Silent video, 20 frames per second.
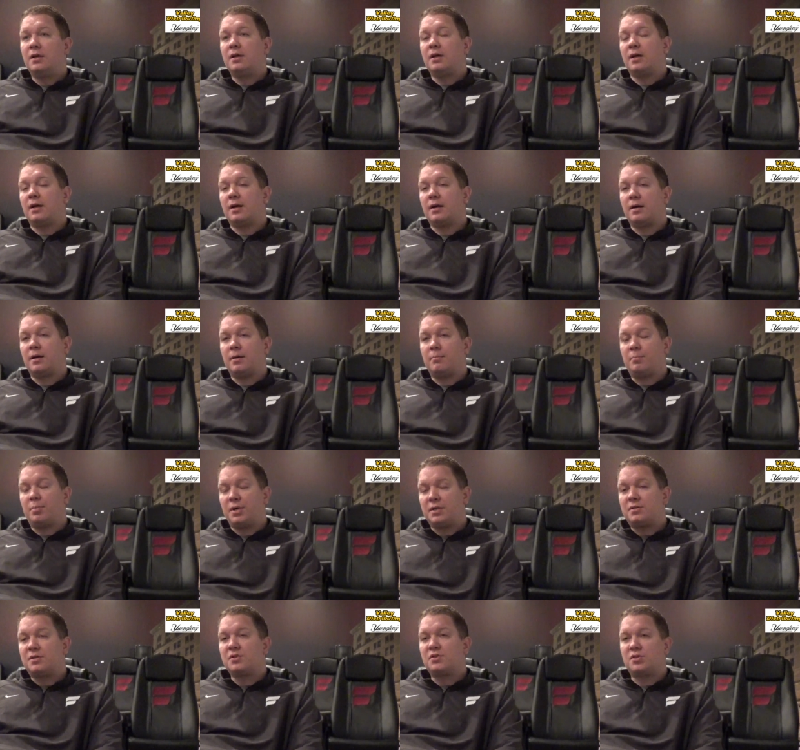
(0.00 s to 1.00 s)

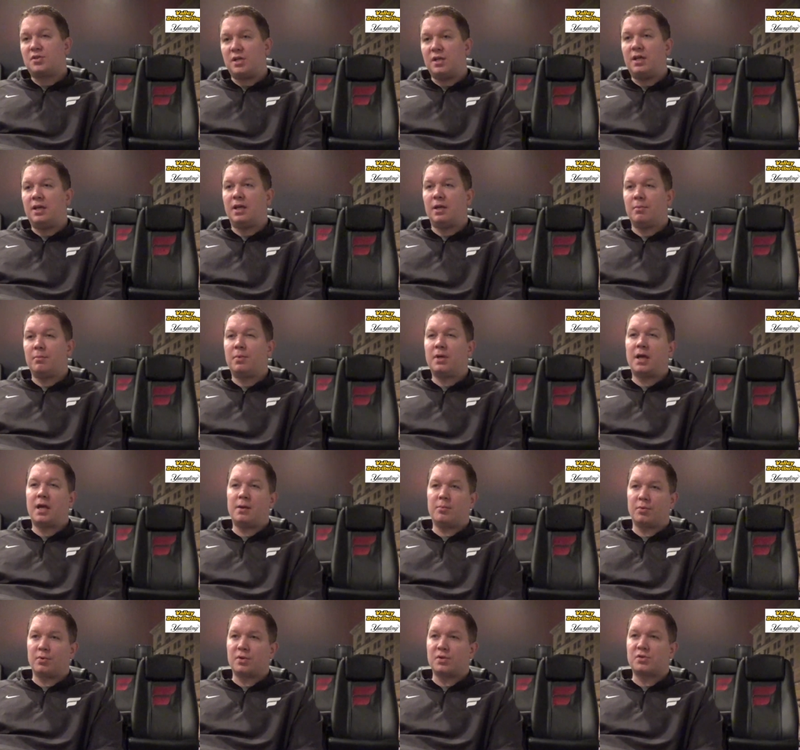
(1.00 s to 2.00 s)
But to see him be
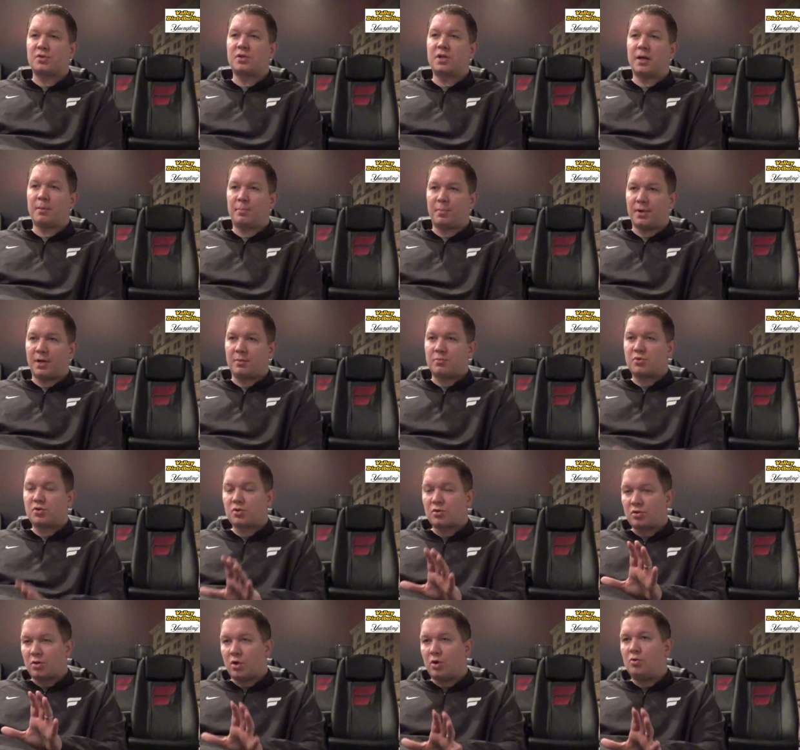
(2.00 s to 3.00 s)
able to step up,
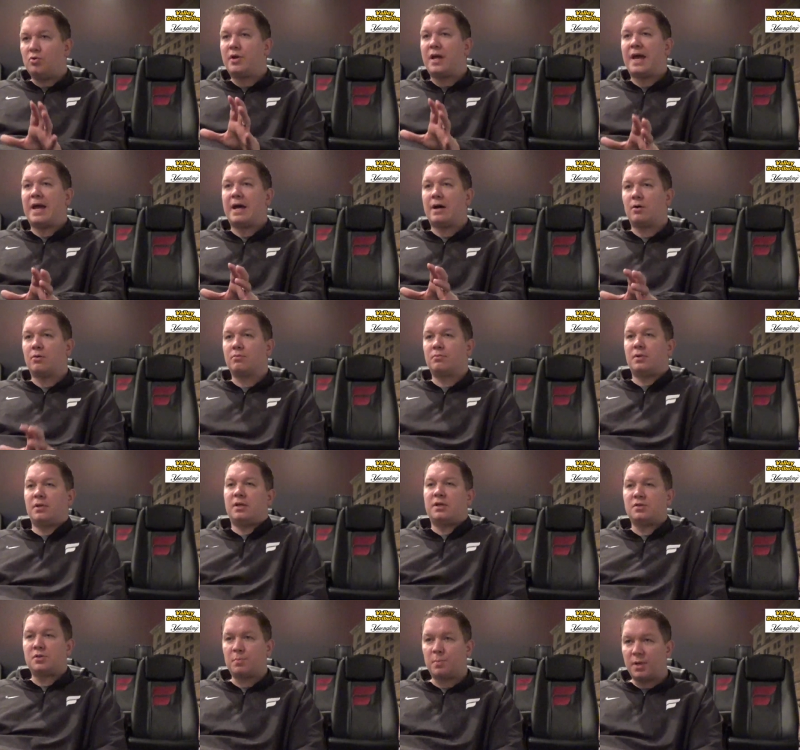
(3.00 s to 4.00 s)
slow down,
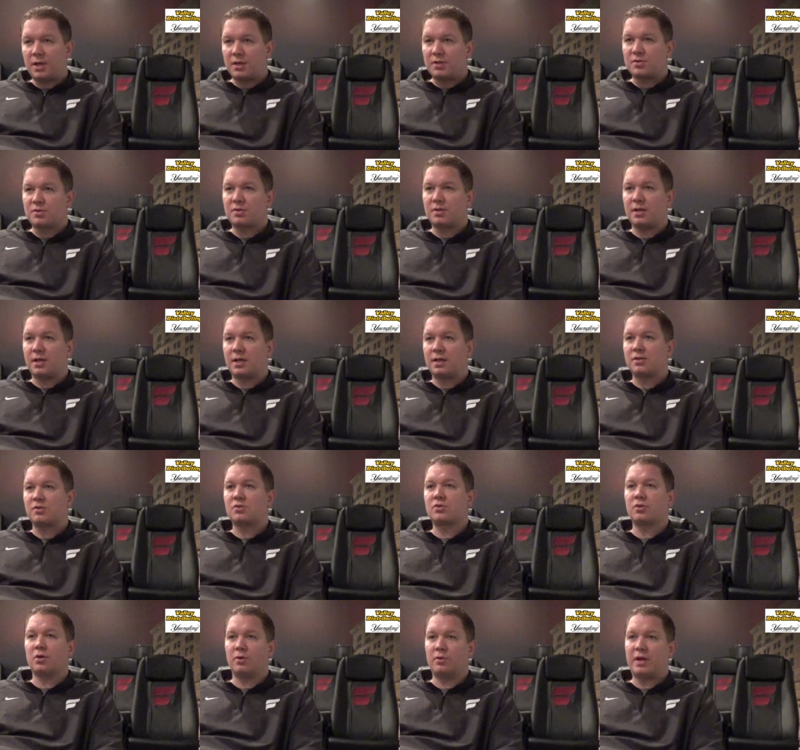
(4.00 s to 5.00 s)
his biggest thing
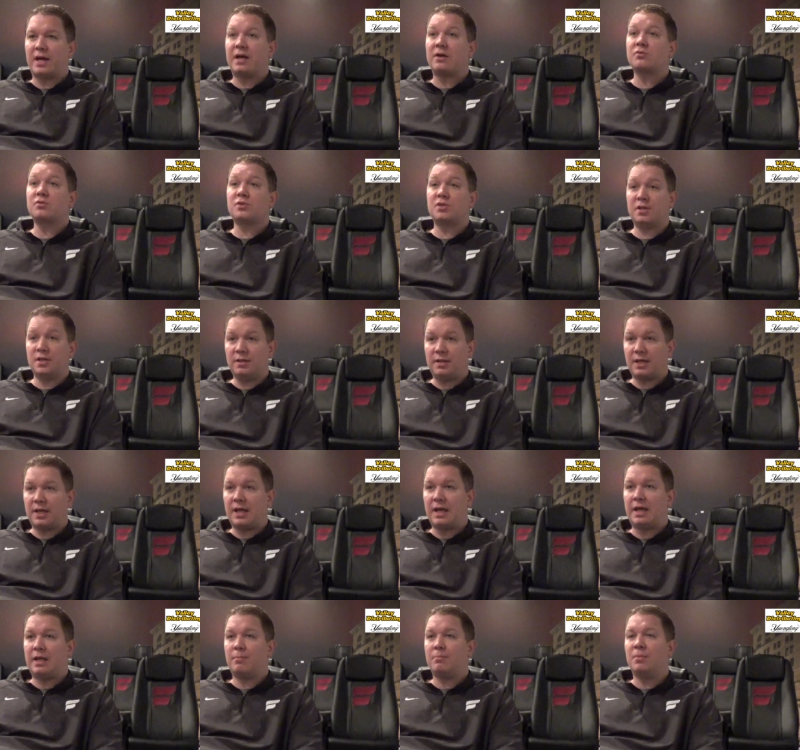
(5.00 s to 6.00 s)
is slow down, see the
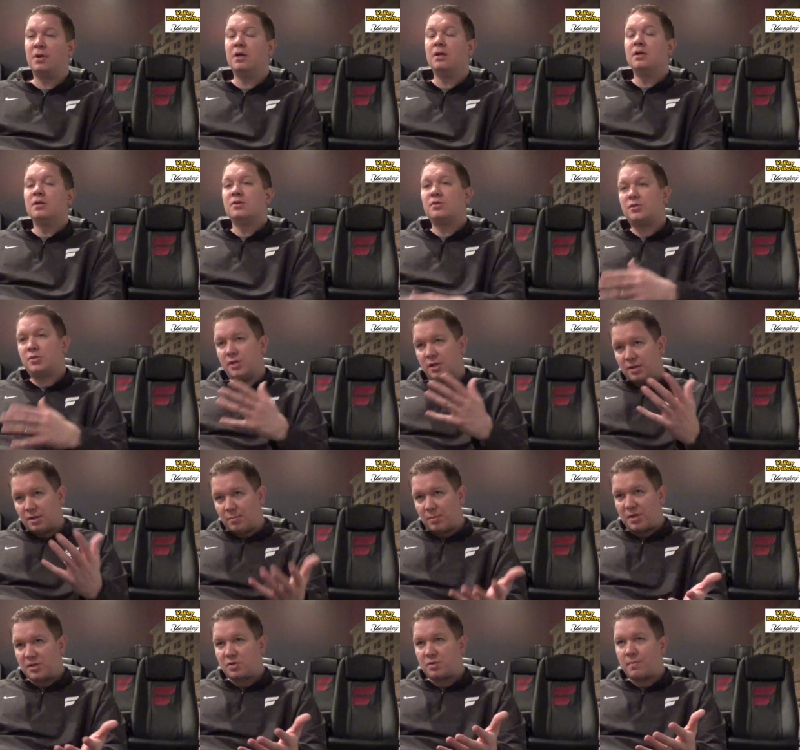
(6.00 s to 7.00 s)
game, see
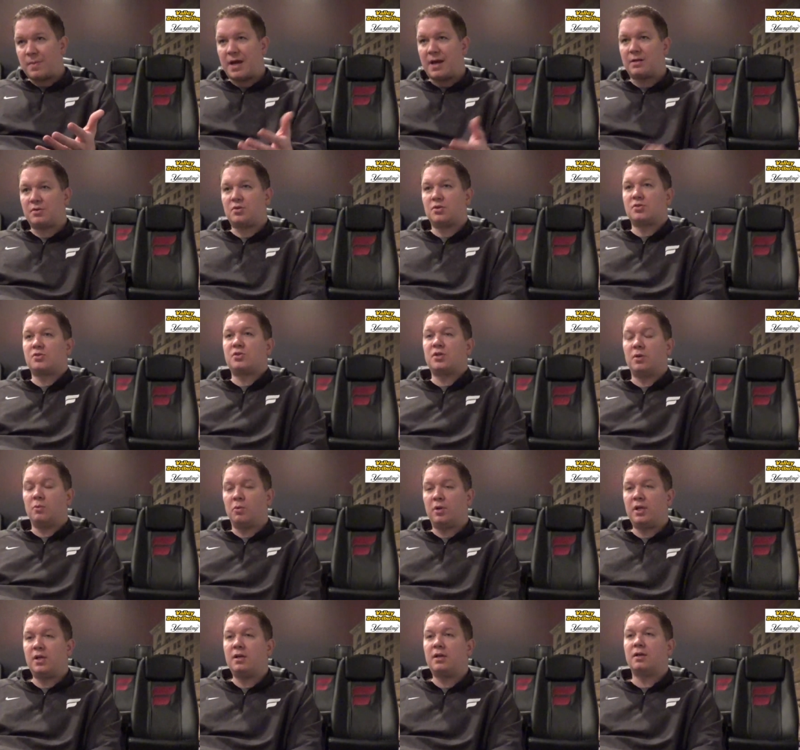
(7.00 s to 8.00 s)
the mismatches, see
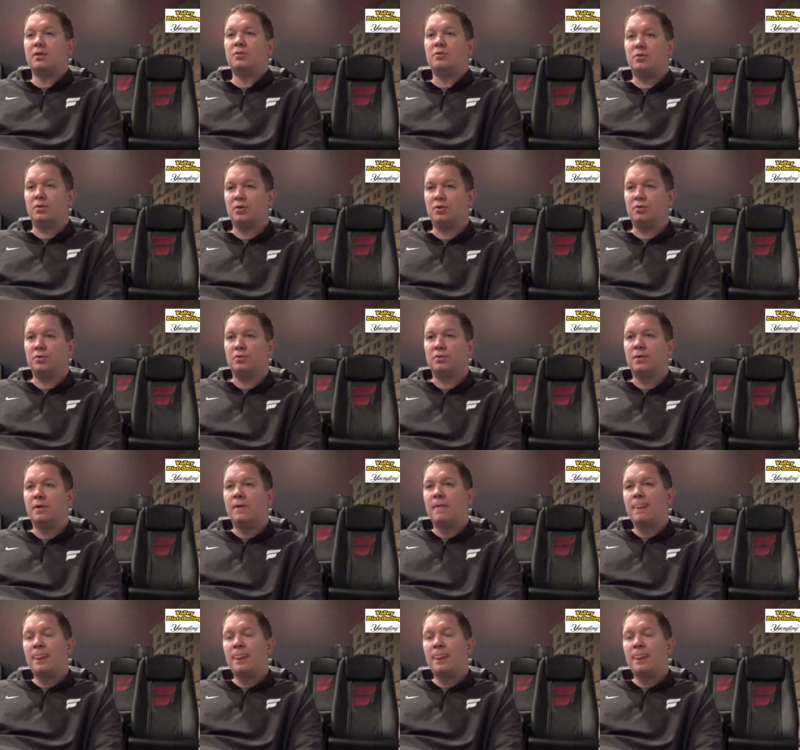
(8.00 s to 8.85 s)
what he can do.